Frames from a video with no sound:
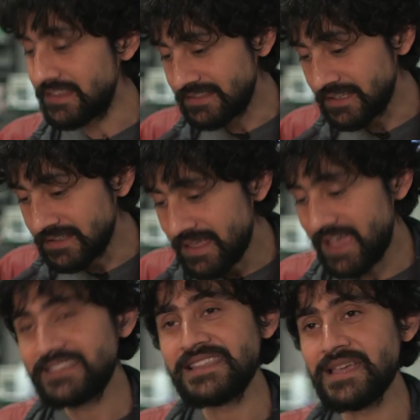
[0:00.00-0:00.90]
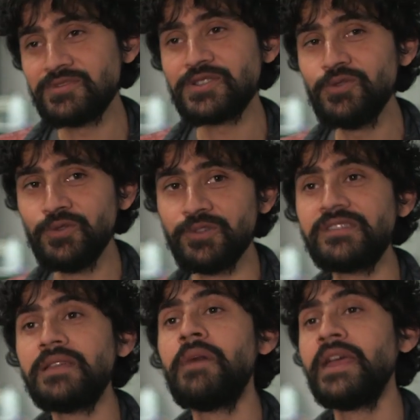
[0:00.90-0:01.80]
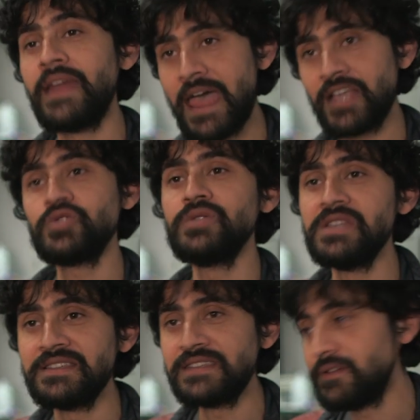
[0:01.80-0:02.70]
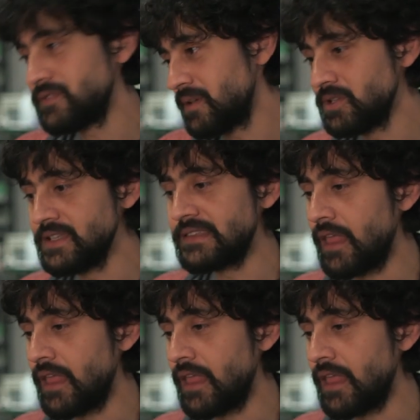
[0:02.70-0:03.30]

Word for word: that's the exact same tools that might actually save somebody's